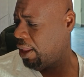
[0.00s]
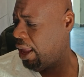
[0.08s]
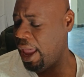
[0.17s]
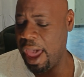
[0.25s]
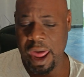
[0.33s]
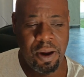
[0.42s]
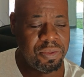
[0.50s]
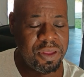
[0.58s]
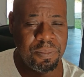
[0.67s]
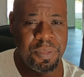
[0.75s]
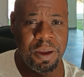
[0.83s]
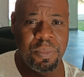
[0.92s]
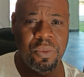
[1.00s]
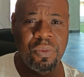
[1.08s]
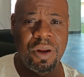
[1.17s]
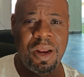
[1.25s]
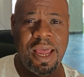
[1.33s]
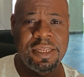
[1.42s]
I don't think people
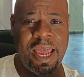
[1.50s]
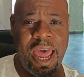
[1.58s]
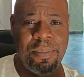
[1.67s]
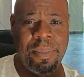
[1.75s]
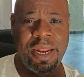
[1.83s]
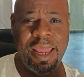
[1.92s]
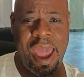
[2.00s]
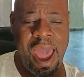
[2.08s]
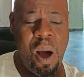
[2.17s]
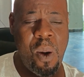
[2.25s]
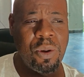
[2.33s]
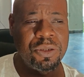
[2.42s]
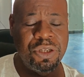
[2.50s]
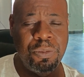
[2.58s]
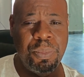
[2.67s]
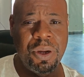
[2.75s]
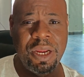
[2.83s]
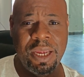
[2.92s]
realize how many hours you
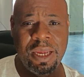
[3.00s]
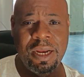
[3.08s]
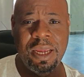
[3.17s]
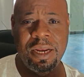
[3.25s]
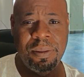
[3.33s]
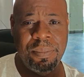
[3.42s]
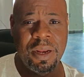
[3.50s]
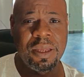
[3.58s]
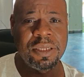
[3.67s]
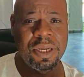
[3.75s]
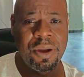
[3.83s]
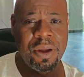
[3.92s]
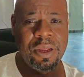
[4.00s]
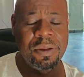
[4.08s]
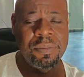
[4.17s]
put in the military.